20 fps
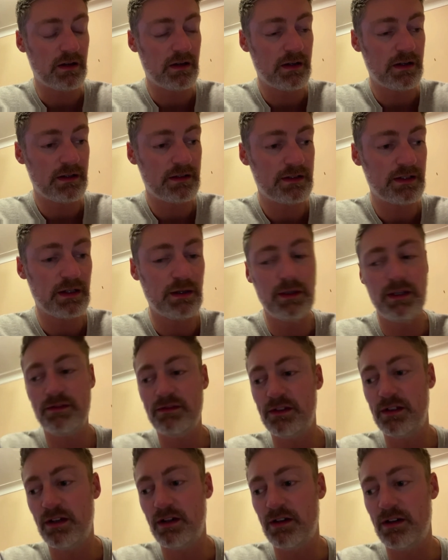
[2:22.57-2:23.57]
So even
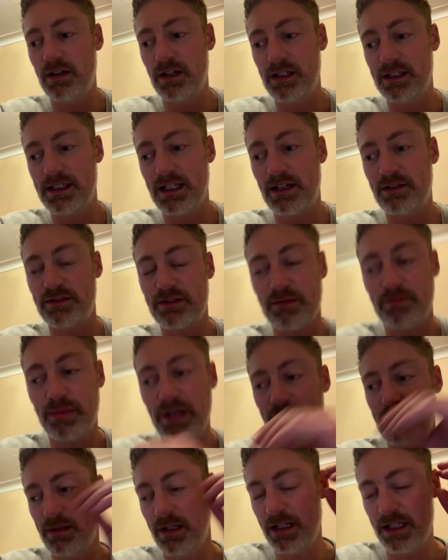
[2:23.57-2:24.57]
though it sounds on
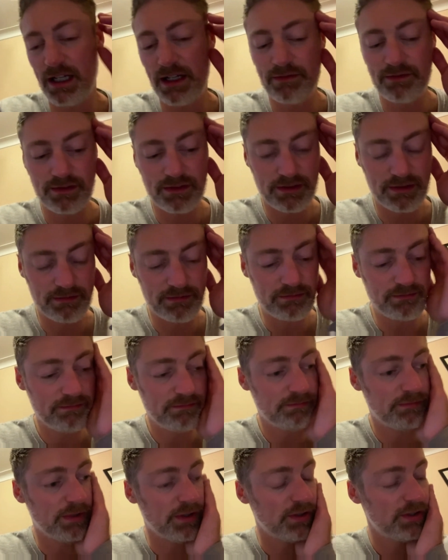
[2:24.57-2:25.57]
paper like I haven't done
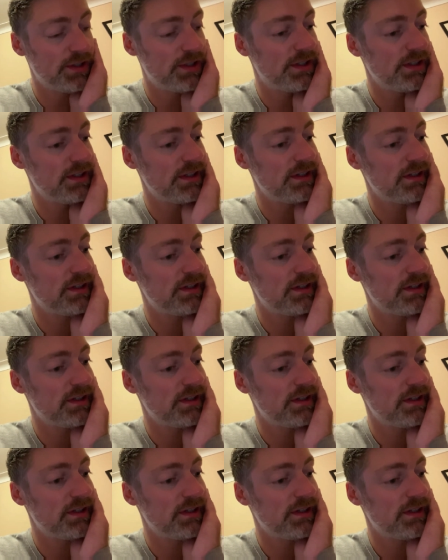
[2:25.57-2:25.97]
much,